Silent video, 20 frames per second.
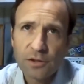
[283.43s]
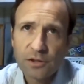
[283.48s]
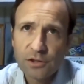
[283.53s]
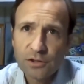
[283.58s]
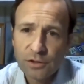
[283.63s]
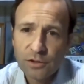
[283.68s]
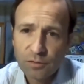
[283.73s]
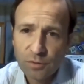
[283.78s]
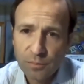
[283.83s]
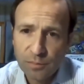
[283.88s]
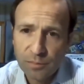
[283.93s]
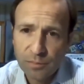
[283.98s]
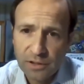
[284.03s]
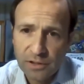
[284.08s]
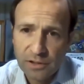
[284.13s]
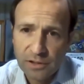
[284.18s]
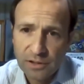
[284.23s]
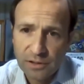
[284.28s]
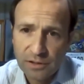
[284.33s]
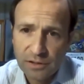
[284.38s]
the Attorney
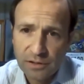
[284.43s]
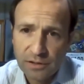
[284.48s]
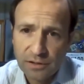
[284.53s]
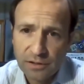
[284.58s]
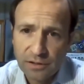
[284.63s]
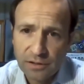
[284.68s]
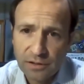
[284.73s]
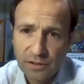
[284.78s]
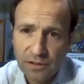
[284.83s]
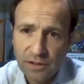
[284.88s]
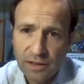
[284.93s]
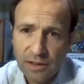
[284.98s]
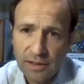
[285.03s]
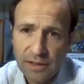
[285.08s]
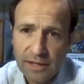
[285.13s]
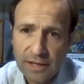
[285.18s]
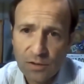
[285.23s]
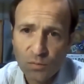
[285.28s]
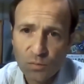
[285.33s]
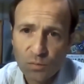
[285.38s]
General opinion
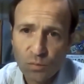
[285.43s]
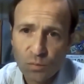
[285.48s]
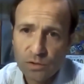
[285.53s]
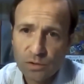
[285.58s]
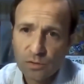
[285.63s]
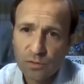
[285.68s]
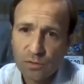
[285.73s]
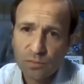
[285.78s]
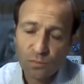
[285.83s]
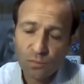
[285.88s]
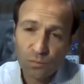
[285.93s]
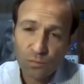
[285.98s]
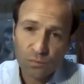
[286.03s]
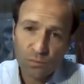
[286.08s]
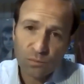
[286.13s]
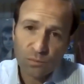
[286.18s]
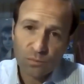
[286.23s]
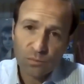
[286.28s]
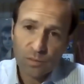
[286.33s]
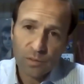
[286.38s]
that
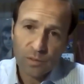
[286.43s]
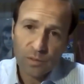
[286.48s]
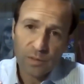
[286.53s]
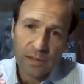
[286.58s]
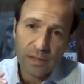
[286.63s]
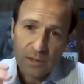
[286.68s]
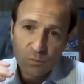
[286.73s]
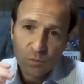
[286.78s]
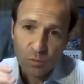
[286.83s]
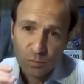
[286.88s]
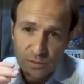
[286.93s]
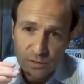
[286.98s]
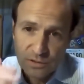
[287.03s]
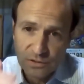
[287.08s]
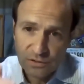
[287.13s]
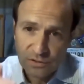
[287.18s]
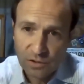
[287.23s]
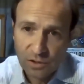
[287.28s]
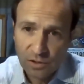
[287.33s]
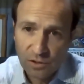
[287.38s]
will
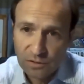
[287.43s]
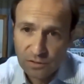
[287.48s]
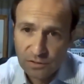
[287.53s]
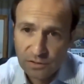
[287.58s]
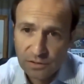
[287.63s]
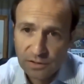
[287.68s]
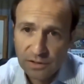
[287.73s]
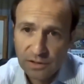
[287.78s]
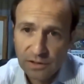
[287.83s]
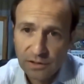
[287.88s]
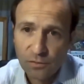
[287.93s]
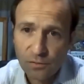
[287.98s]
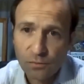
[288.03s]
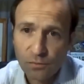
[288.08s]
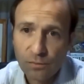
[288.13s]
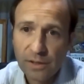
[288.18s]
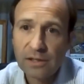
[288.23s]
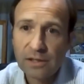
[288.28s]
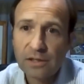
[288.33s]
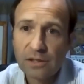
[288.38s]
result
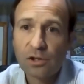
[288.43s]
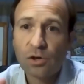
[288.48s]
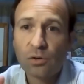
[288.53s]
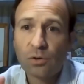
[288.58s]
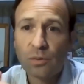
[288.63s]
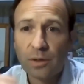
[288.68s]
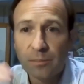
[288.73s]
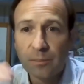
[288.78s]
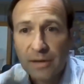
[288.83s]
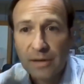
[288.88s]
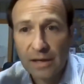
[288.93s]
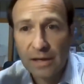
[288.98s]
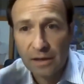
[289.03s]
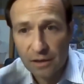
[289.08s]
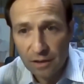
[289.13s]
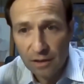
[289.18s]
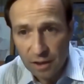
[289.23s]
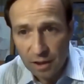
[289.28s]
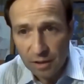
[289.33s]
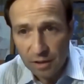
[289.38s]
in the rate going
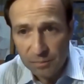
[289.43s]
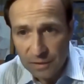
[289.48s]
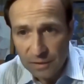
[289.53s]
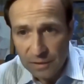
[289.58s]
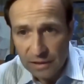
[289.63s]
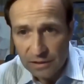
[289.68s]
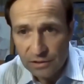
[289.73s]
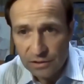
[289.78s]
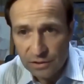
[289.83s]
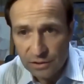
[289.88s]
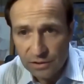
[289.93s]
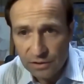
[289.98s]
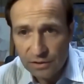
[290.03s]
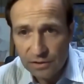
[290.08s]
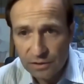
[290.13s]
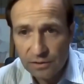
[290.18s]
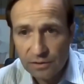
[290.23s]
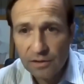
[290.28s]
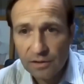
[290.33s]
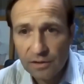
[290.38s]
back up
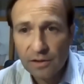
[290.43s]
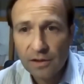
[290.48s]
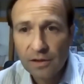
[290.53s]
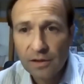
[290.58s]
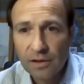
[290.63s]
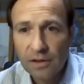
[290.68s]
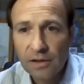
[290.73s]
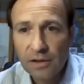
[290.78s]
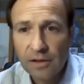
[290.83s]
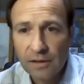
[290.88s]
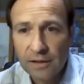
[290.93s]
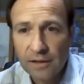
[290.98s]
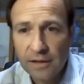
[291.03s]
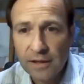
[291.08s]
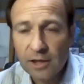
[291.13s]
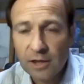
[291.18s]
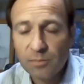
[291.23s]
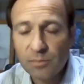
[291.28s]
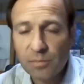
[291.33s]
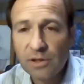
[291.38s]
next year.
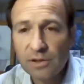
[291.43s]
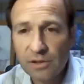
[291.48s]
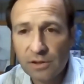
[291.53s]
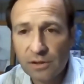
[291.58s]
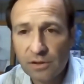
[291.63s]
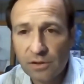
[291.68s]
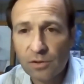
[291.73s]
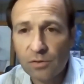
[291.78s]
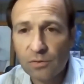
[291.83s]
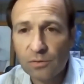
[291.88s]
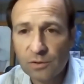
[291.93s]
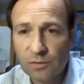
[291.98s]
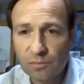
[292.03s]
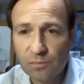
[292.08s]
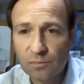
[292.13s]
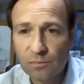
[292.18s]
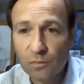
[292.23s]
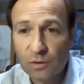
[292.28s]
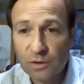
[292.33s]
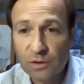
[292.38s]
That opinion, though,
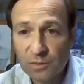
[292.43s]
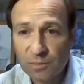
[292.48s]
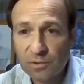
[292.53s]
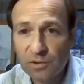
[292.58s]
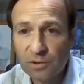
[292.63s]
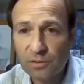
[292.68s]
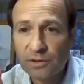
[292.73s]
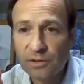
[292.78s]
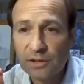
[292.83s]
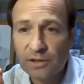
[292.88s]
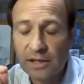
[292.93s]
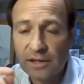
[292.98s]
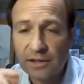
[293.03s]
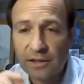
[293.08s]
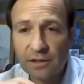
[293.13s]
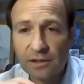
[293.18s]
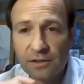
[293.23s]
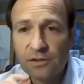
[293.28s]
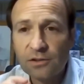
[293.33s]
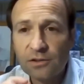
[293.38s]
was built
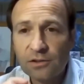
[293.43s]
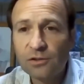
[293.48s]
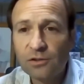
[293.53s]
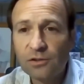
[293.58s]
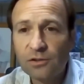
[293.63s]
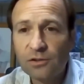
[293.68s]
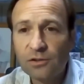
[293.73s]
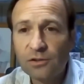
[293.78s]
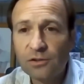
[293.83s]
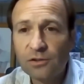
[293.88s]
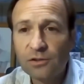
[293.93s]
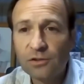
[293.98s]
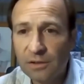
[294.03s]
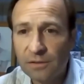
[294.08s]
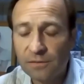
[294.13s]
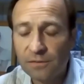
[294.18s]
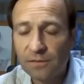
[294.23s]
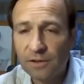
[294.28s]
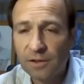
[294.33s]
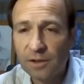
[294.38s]
on an
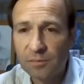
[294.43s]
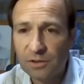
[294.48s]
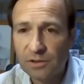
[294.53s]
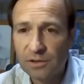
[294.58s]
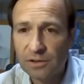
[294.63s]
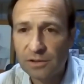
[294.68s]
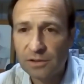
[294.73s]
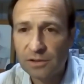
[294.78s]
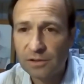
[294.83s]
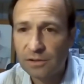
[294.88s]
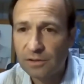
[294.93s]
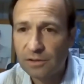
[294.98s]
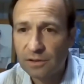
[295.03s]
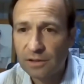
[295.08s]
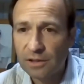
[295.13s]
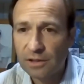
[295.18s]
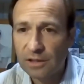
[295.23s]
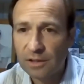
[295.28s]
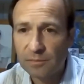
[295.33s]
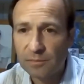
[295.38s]
extremely
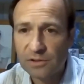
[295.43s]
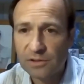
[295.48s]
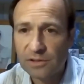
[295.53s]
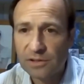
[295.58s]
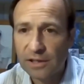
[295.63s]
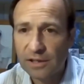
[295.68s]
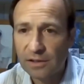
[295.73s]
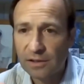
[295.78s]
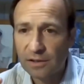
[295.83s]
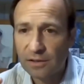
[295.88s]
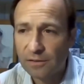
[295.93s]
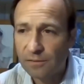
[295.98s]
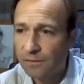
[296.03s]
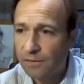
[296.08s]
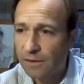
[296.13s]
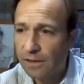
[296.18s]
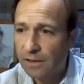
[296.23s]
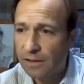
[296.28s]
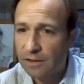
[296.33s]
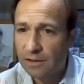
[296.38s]
flimsy set
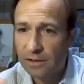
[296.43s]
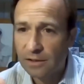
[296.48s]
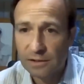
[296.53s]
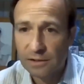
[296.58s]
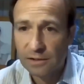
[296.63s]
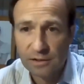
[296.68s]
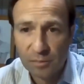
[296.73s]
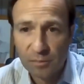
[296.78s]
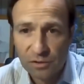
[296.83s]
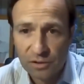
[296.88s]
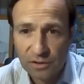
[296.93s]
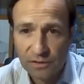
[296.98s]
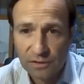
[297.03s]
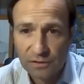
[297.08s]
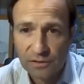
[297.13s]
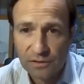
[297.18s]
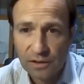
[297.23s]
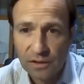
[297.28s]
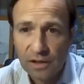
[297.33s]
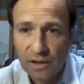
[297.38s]
of
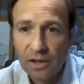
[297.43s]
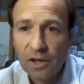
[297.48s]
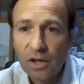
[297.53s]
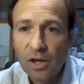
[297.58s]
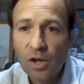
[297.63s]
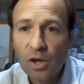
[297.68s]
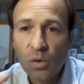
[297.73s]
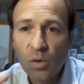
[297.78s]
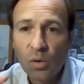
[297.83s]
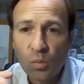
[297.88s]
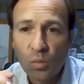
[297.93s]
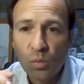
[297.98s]
assumptions.